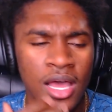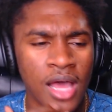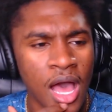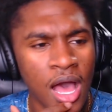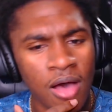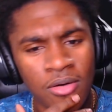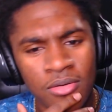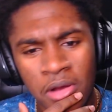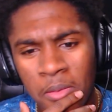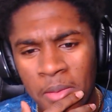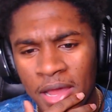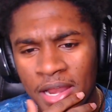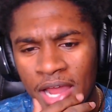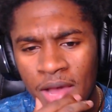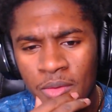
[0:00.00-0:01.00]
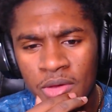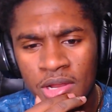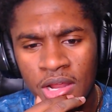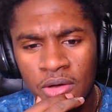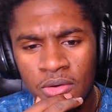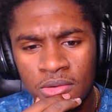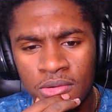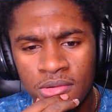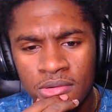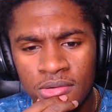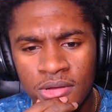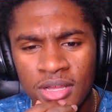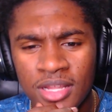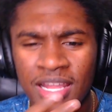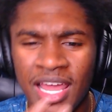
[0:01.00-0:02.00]
I don't know about that one, though.
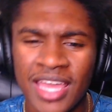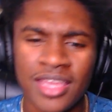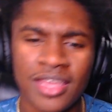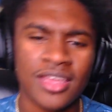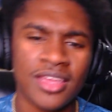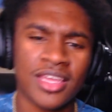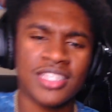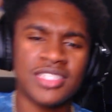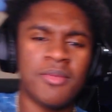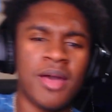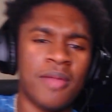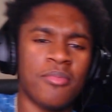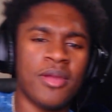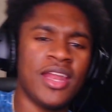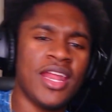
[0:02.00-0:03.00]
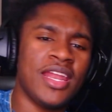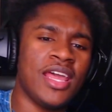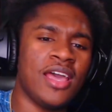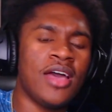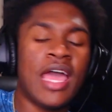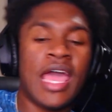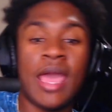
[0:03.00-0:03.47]
Like, can somebody break that down?